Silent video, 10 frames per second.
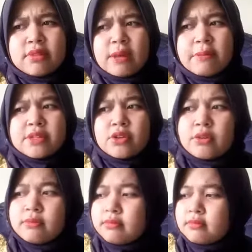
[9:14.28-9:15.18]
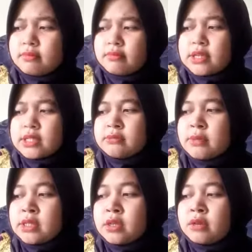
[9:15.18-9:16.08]
yeah, based on
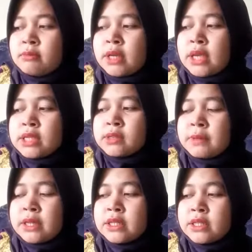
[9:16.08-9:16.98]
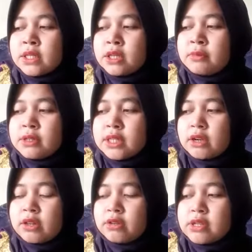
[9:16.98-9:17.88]
my explanation about
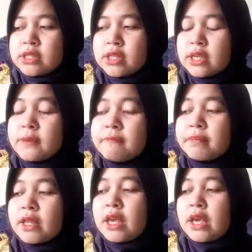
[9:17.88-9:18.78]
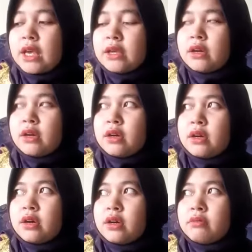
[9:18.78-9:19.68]
psycholinguistic,
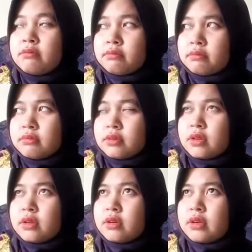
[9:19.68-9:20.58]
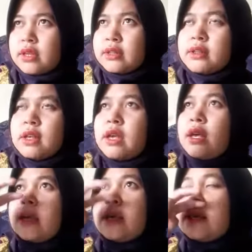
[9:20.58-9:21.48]
uh, it
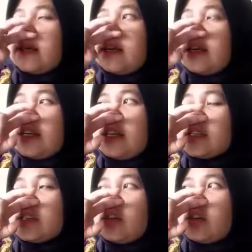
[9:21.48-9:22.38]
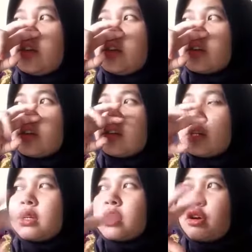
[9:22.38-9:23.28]
it is
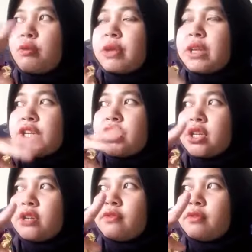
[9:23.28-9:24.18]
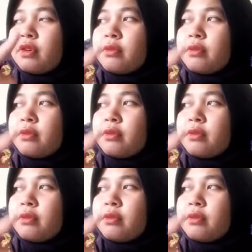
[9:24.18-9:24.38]
the combination